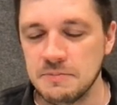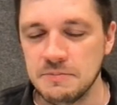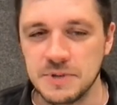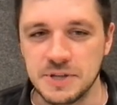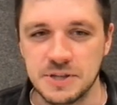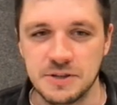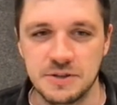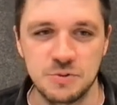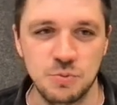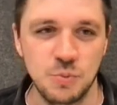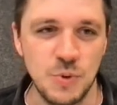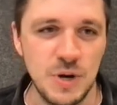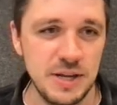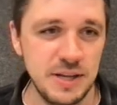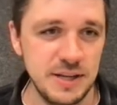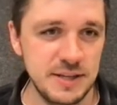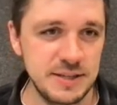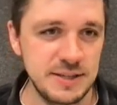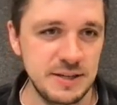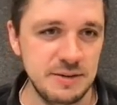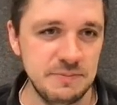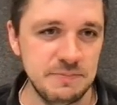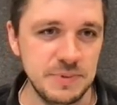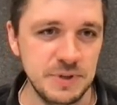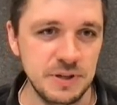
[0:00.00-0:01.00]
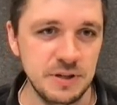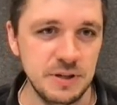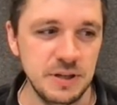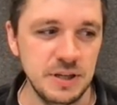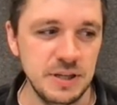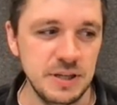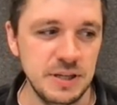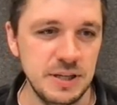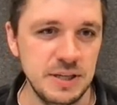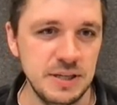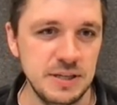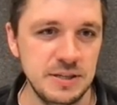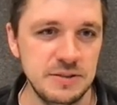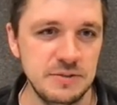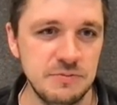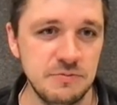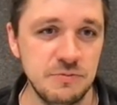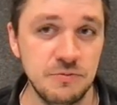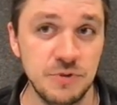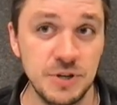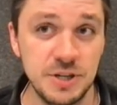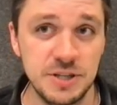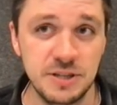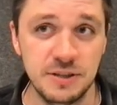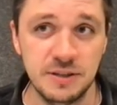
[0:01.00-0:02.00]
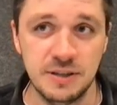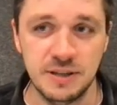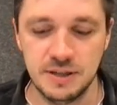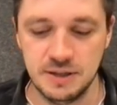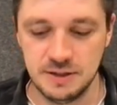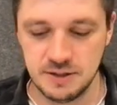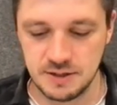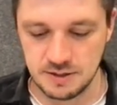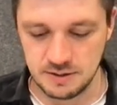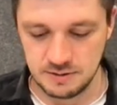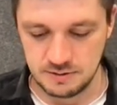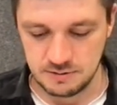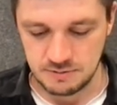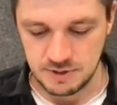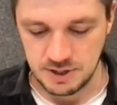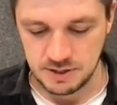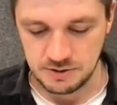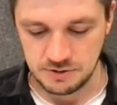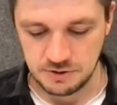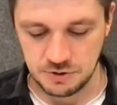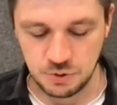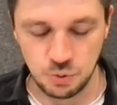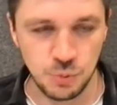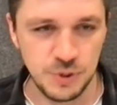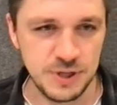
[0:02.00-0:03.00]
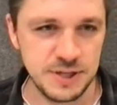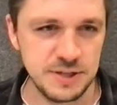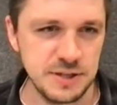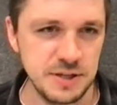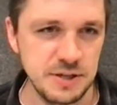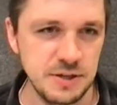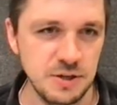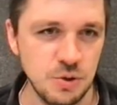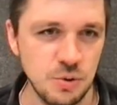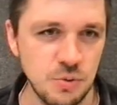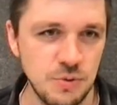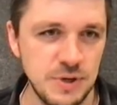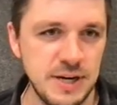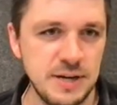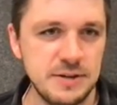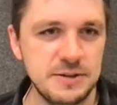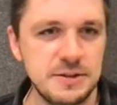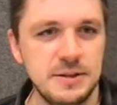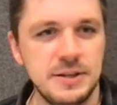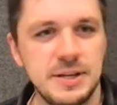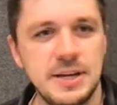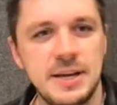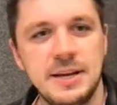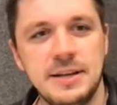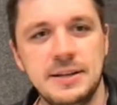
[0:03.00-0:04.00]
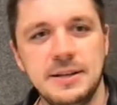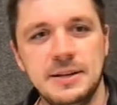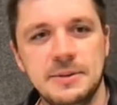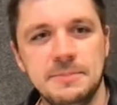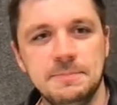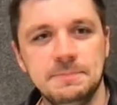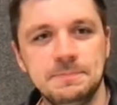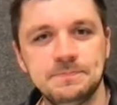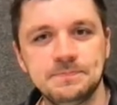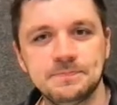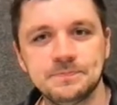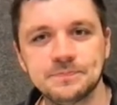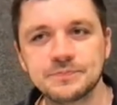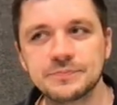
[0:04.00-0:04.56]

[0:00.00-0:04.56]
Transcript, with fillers: Because one example is recently, like two weeks ago, we actually had a